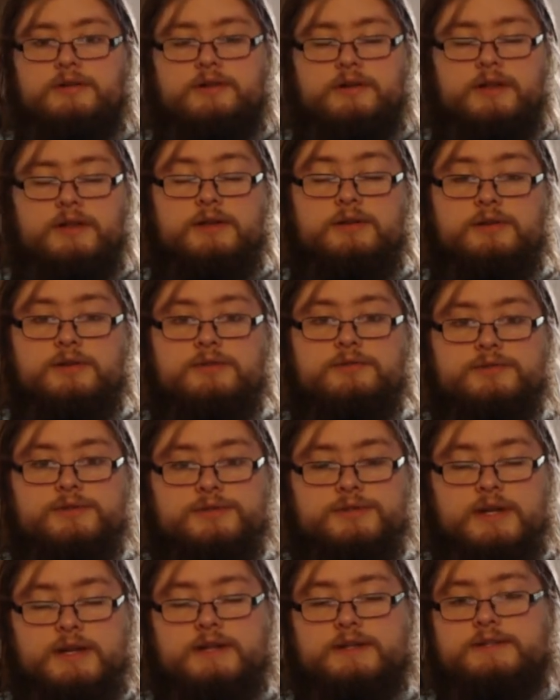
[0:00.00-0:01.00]
or like you can use
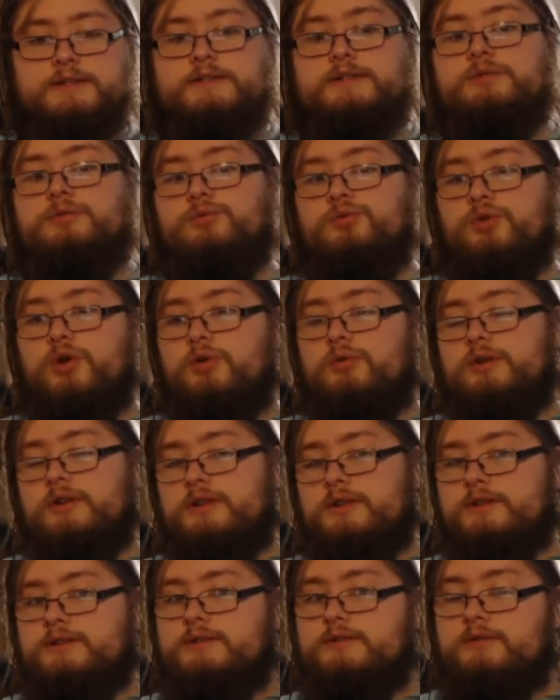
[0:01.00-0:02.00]
those tickets to go into
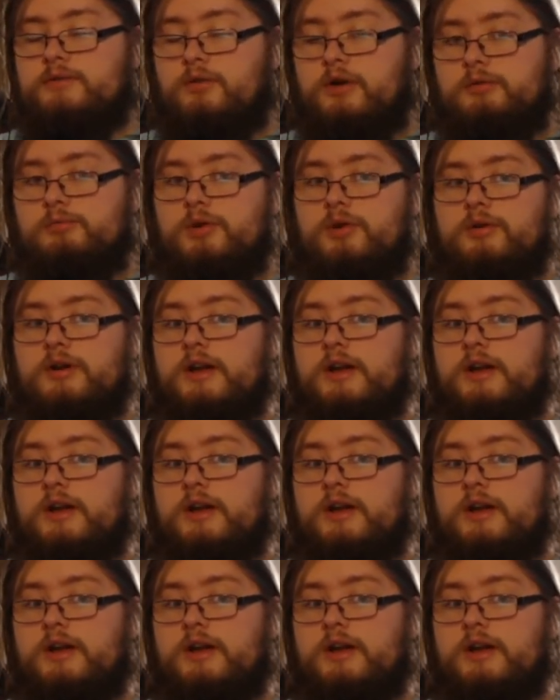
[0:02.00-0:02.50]
this coin mode,